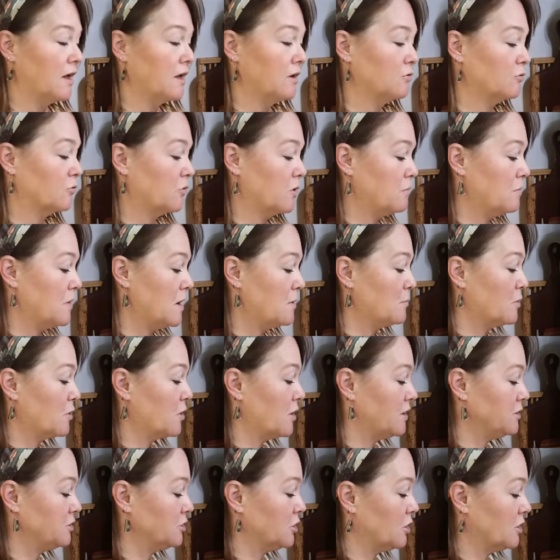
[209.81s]
And
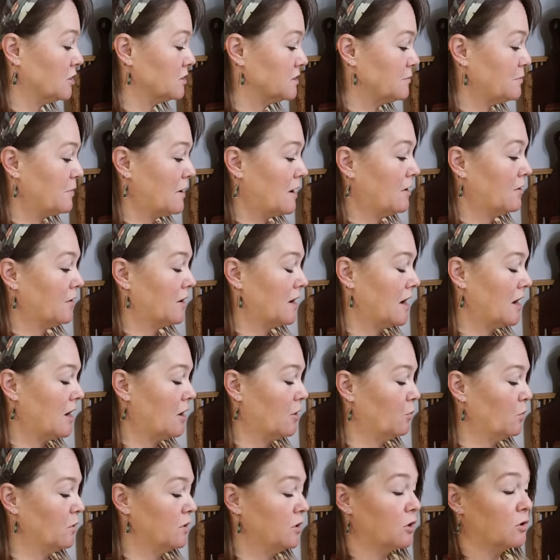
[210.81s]
remember, I talked about
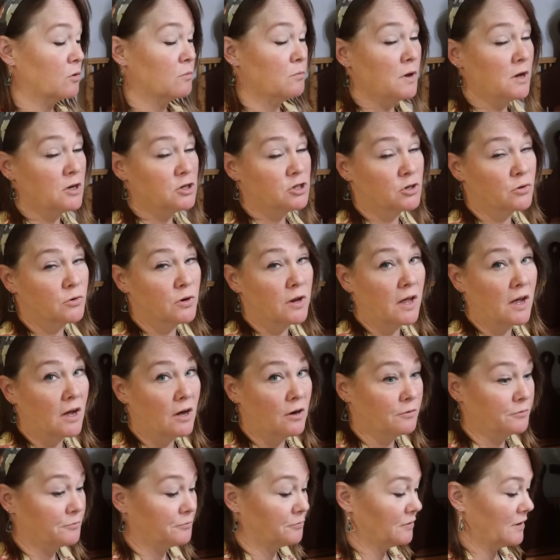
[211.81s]
how when you're measuring
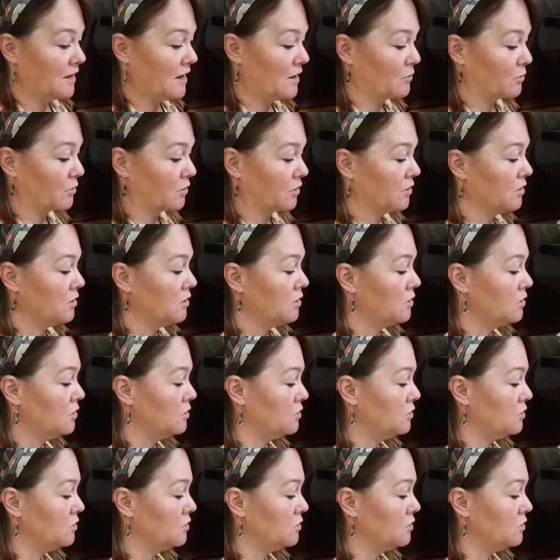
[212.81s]
out flour,